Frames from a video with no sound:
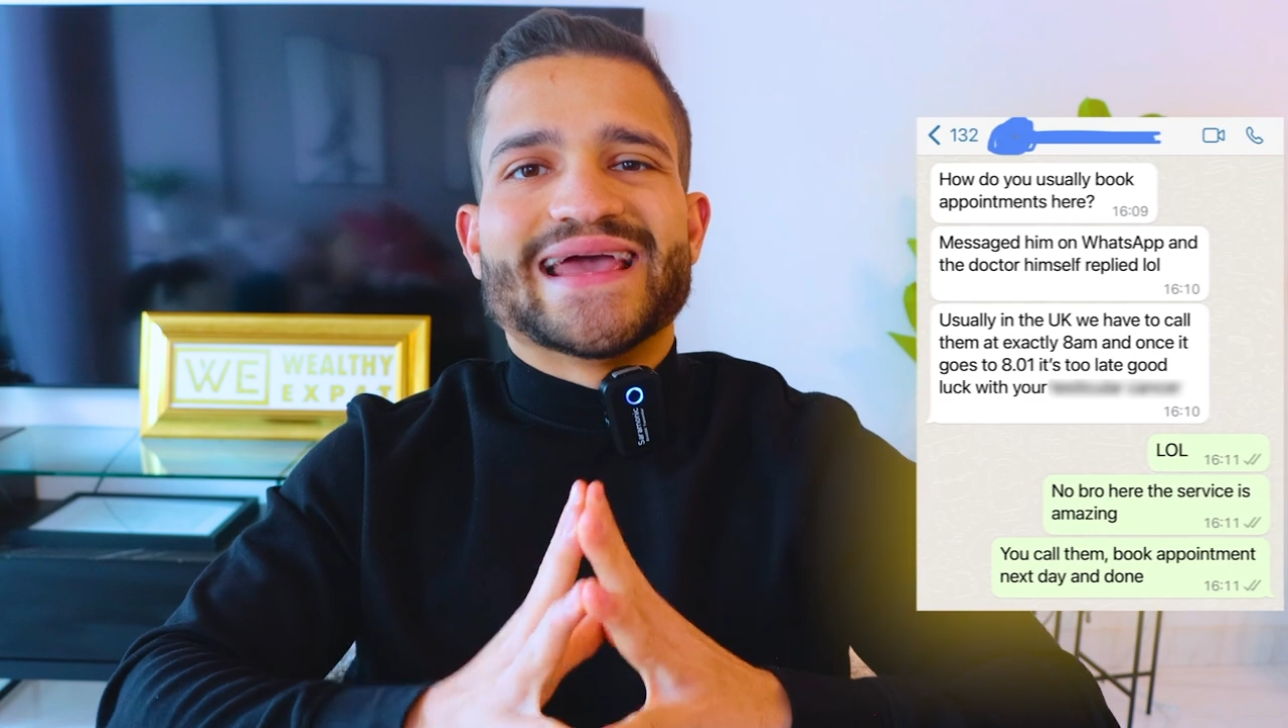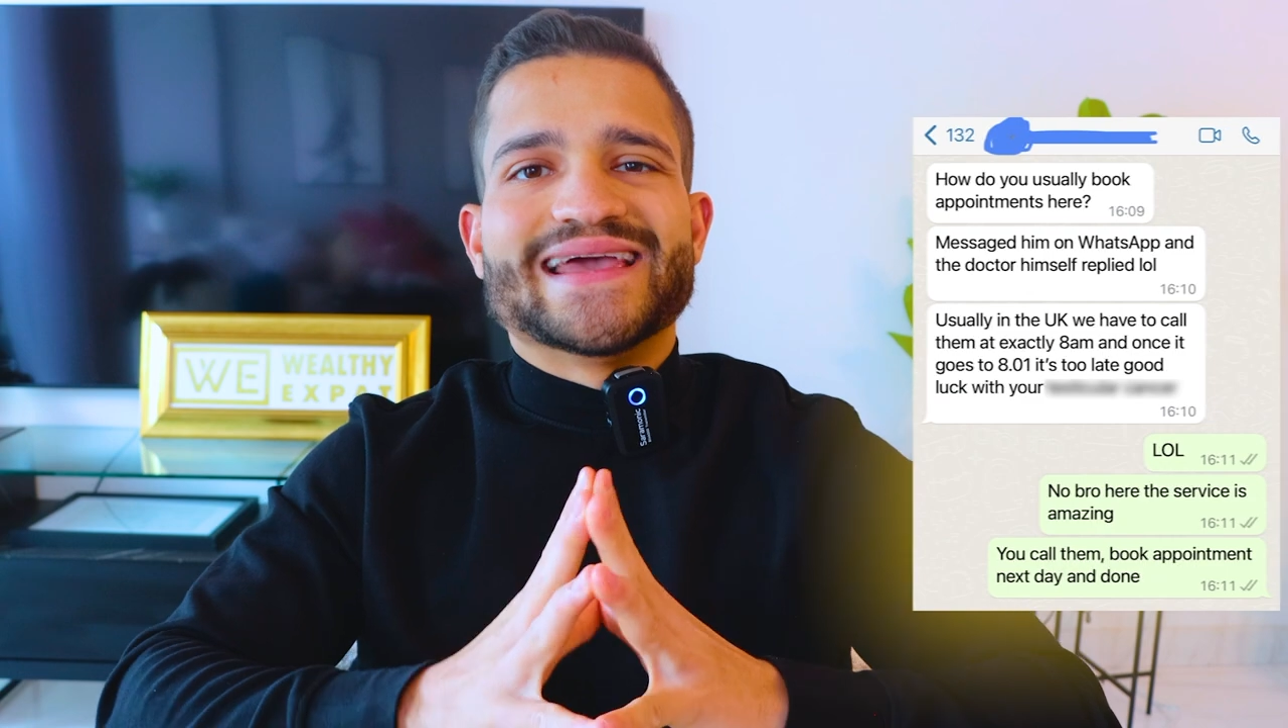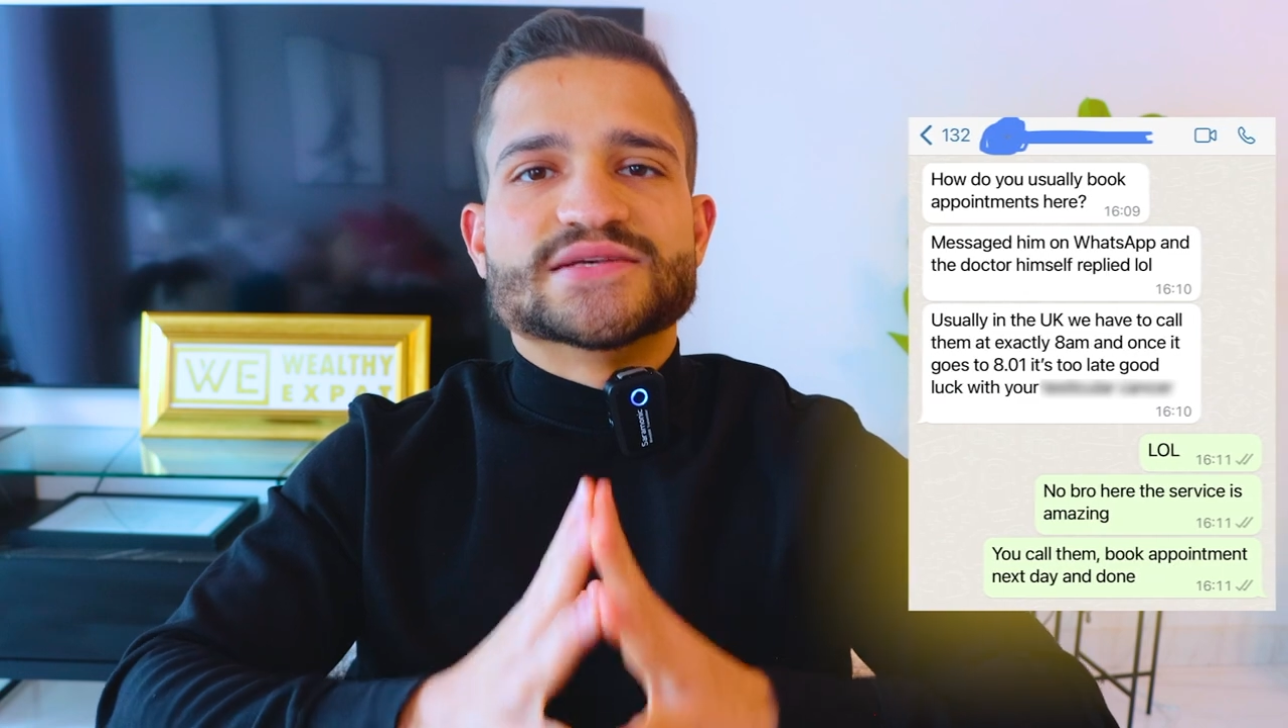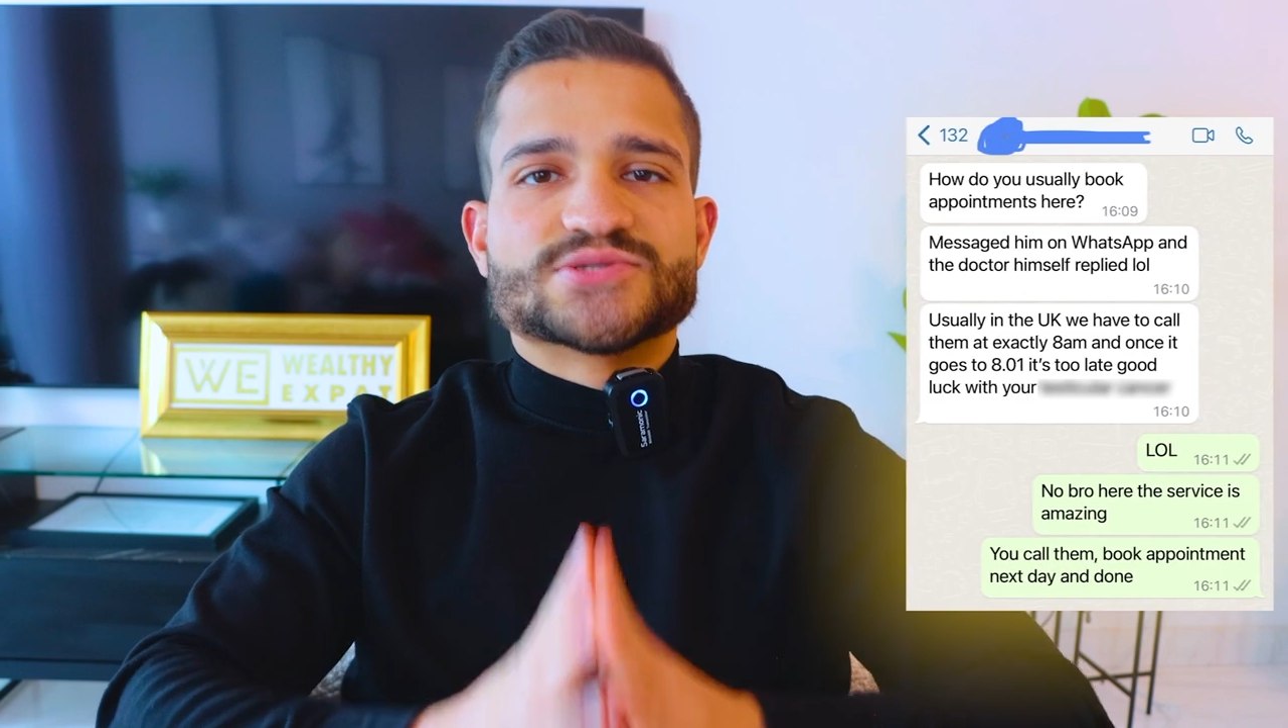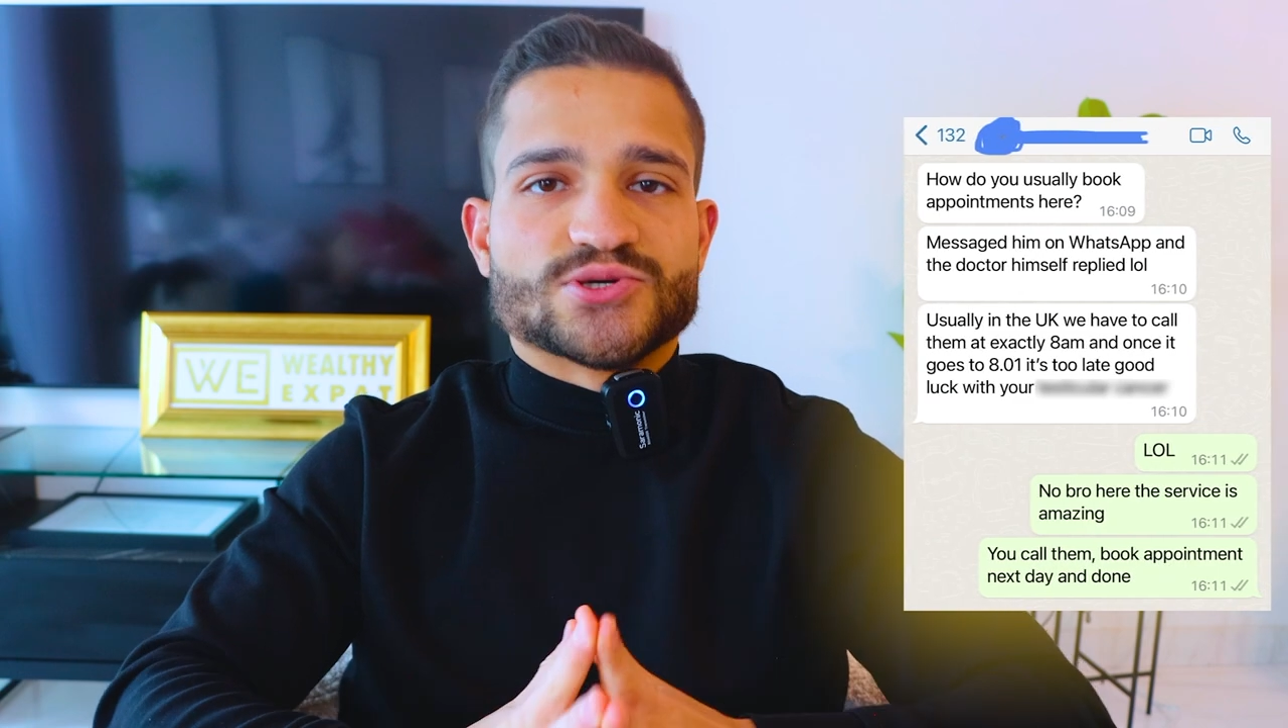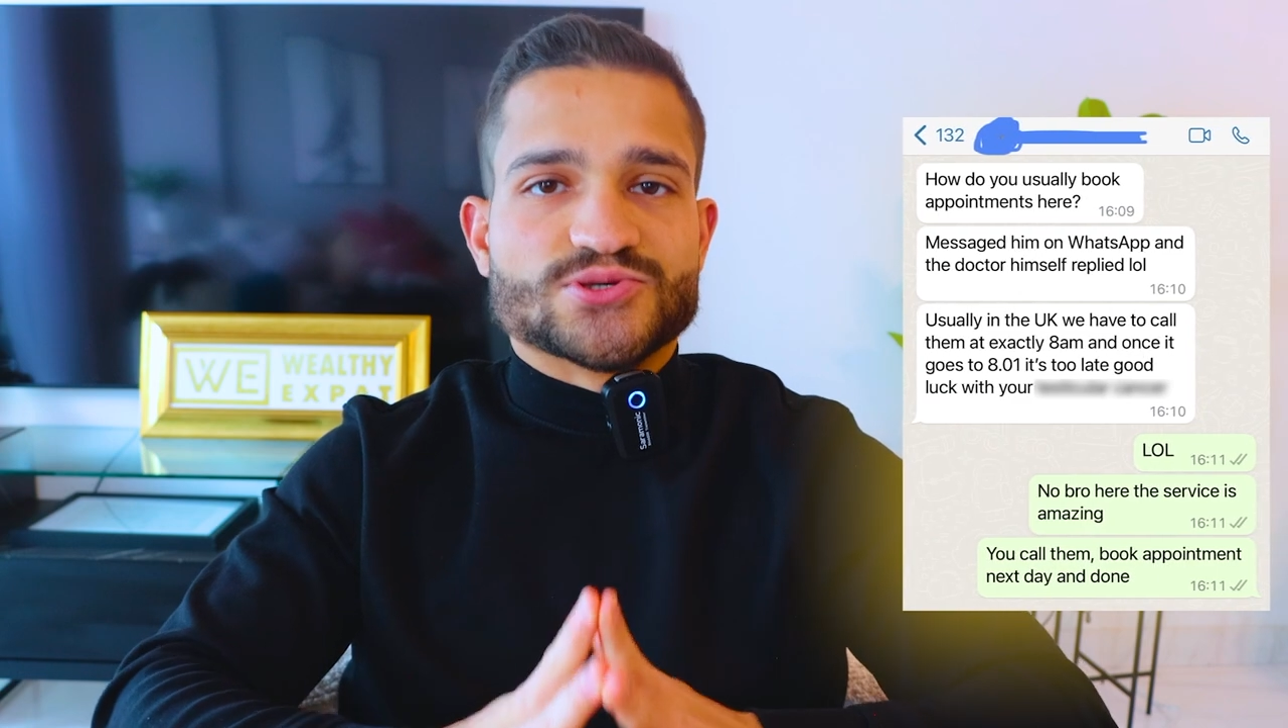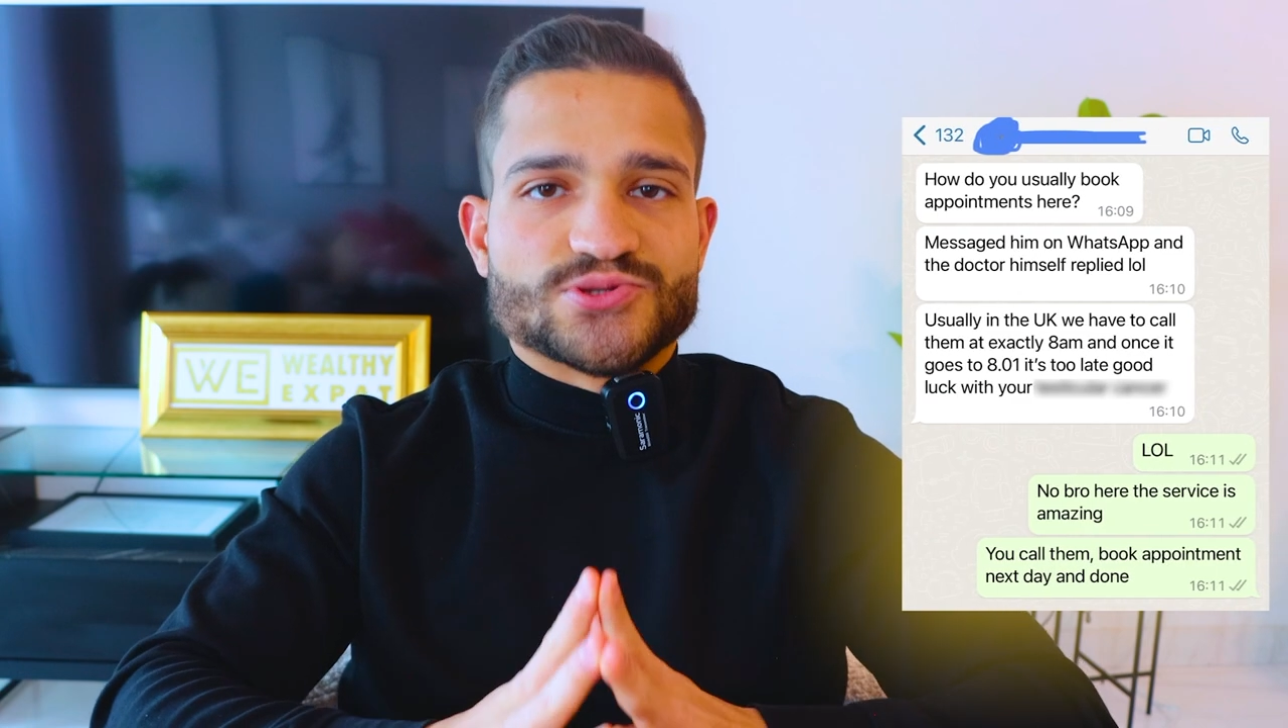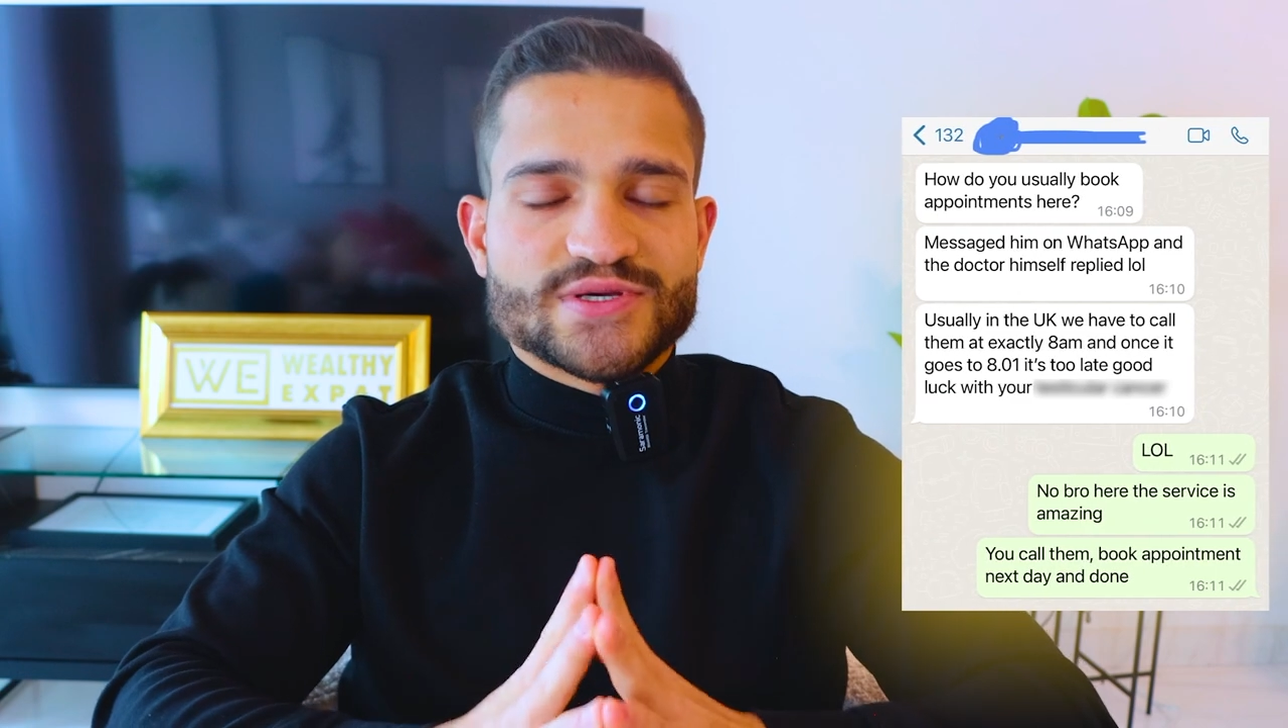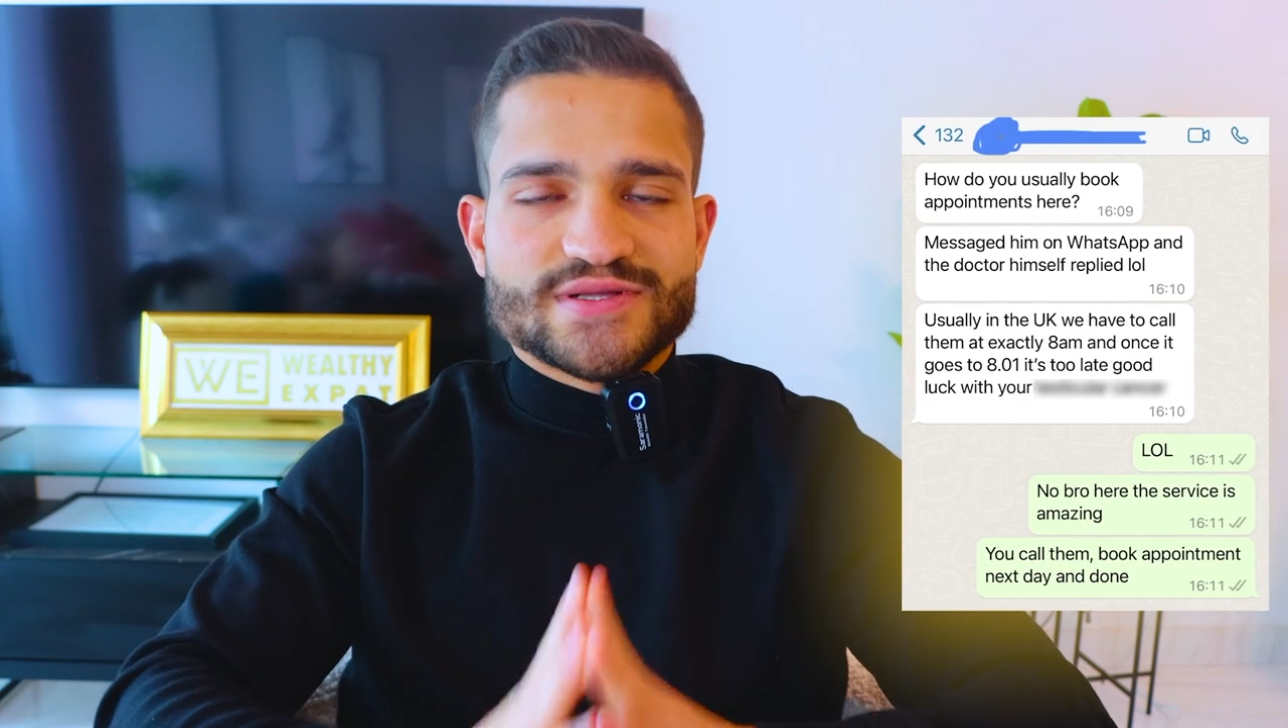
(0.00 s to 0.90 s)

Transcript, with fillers: a surgery